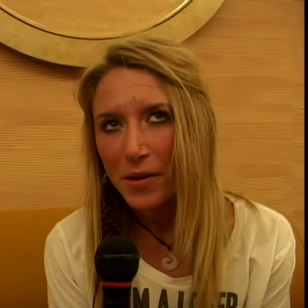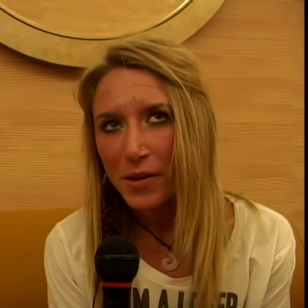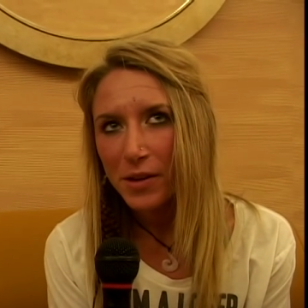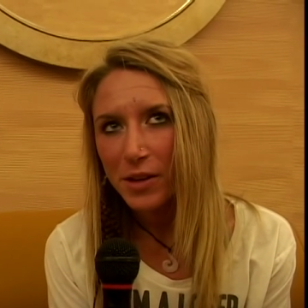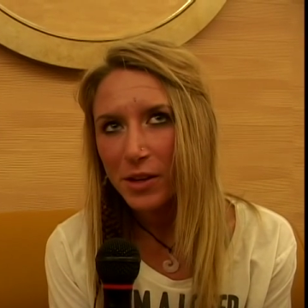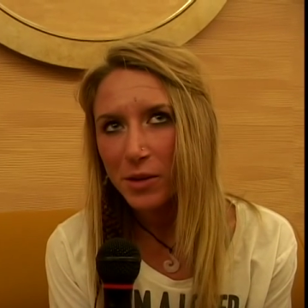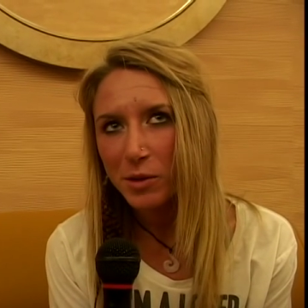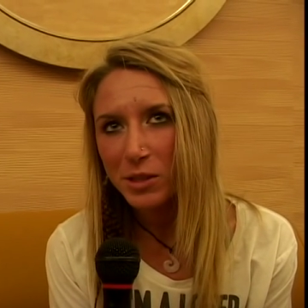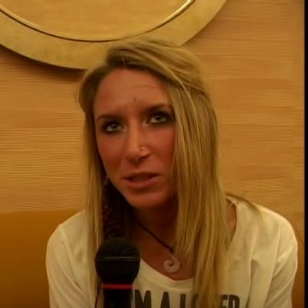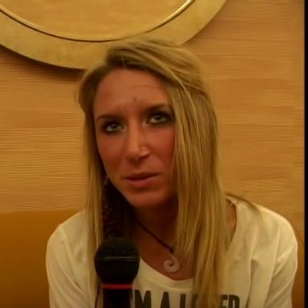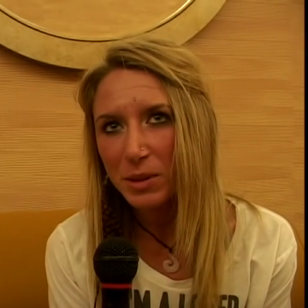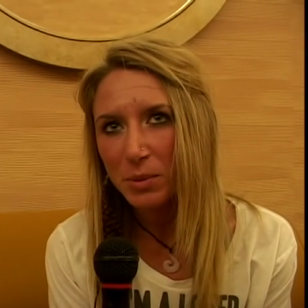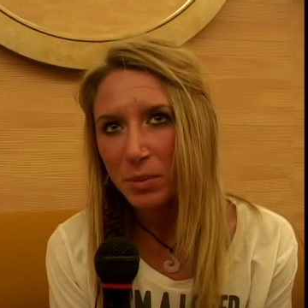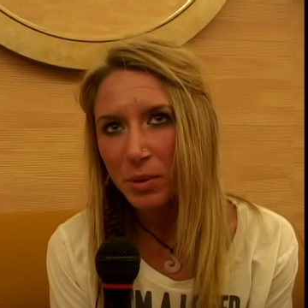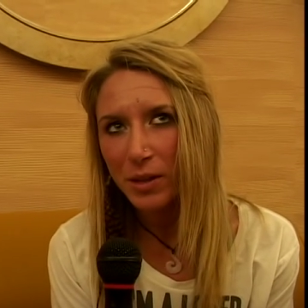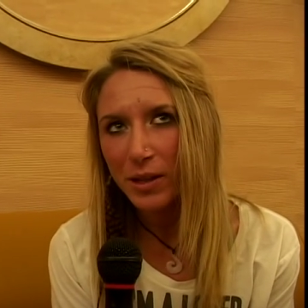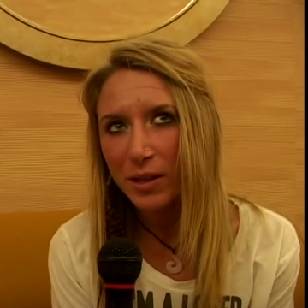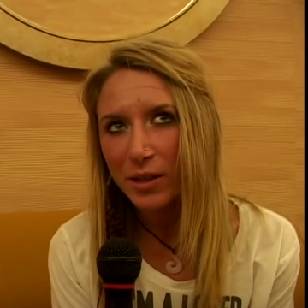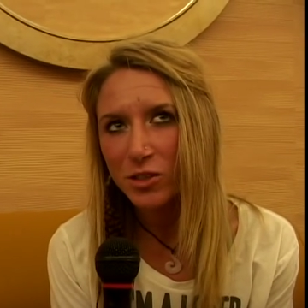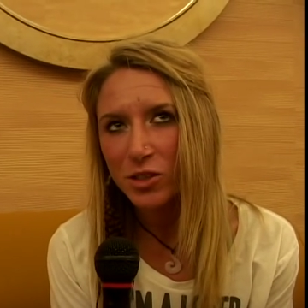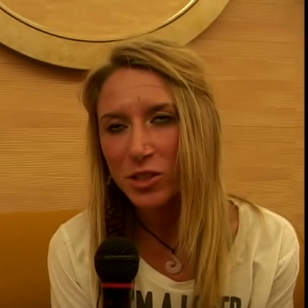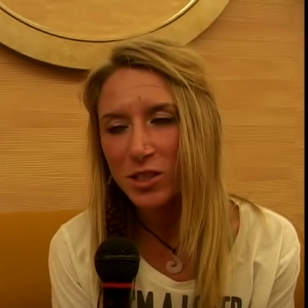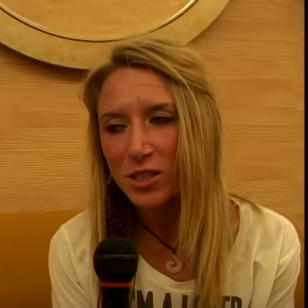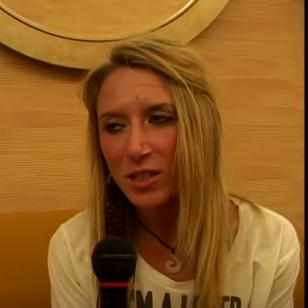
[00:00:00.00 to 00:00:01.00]
It was my
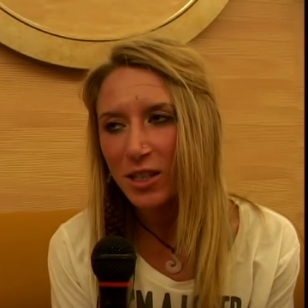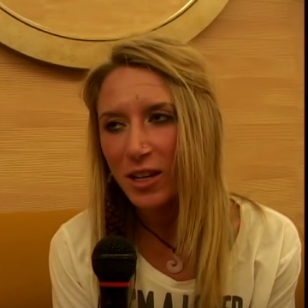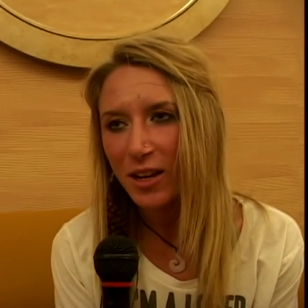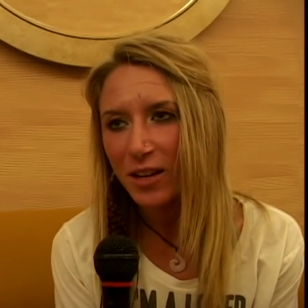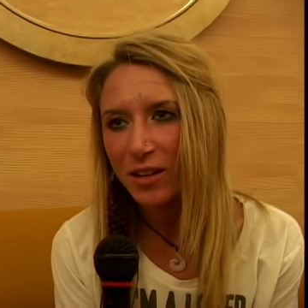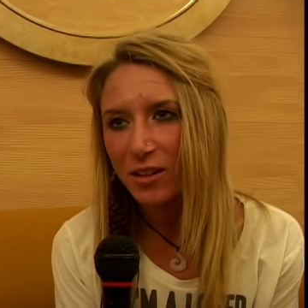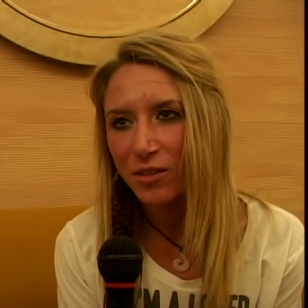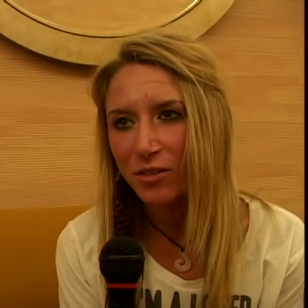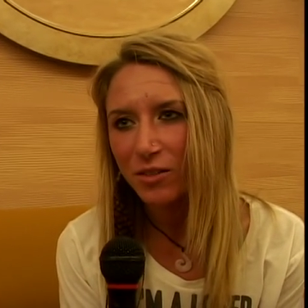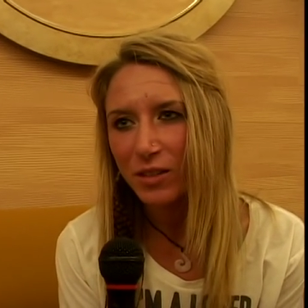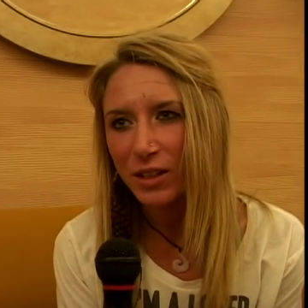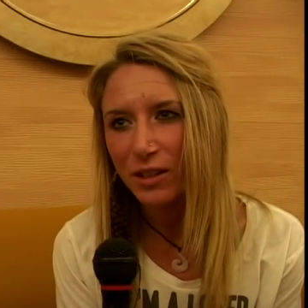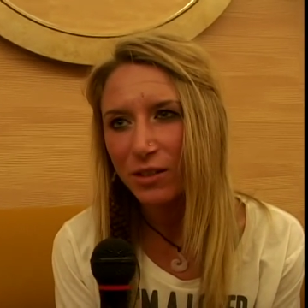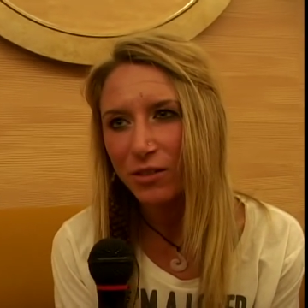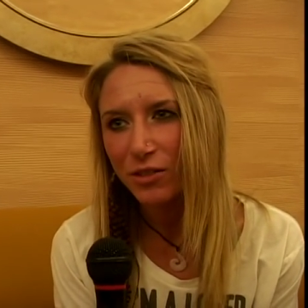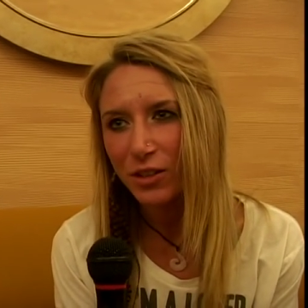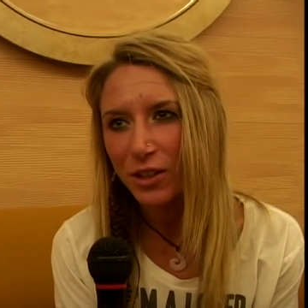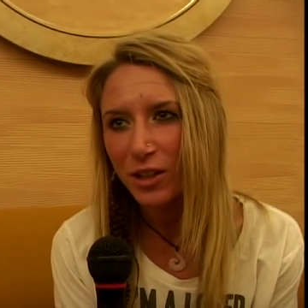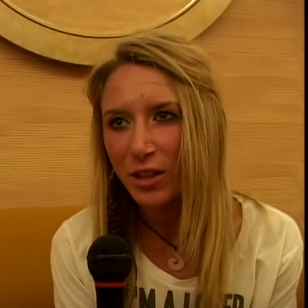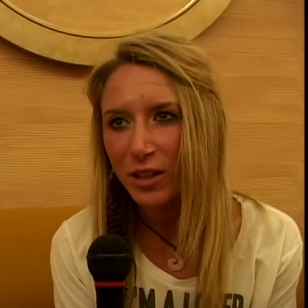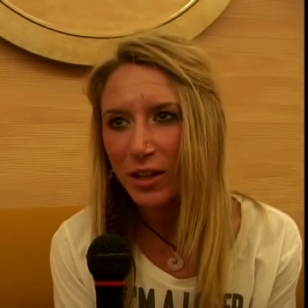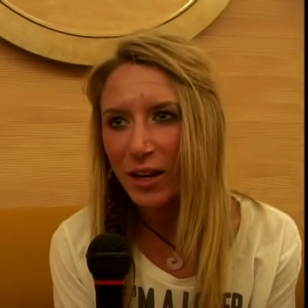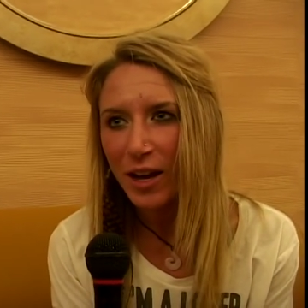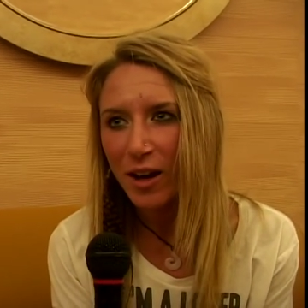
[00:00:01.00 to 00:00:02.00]
plan just to kind of like
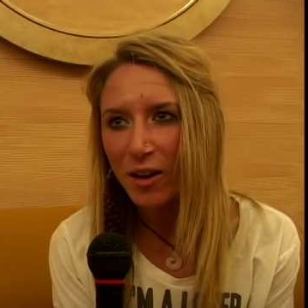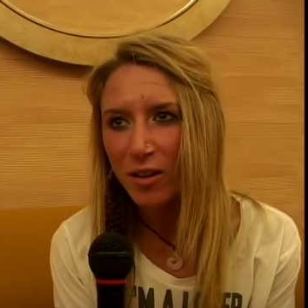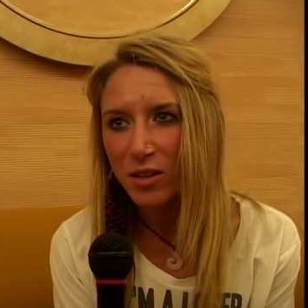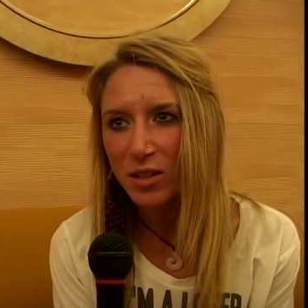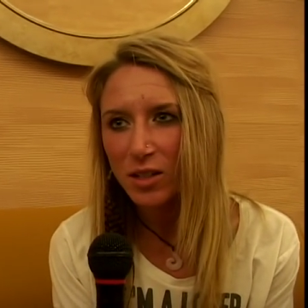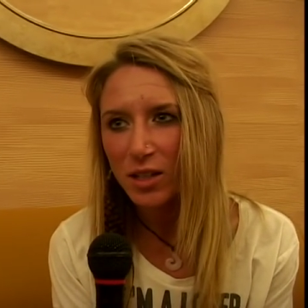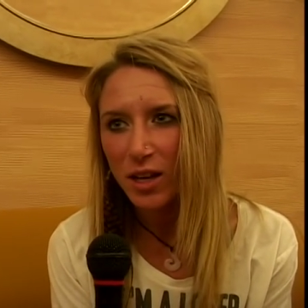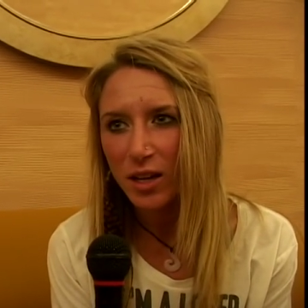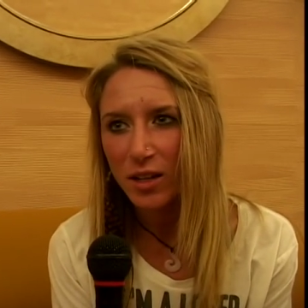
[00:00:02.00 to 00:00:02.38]
feel it out and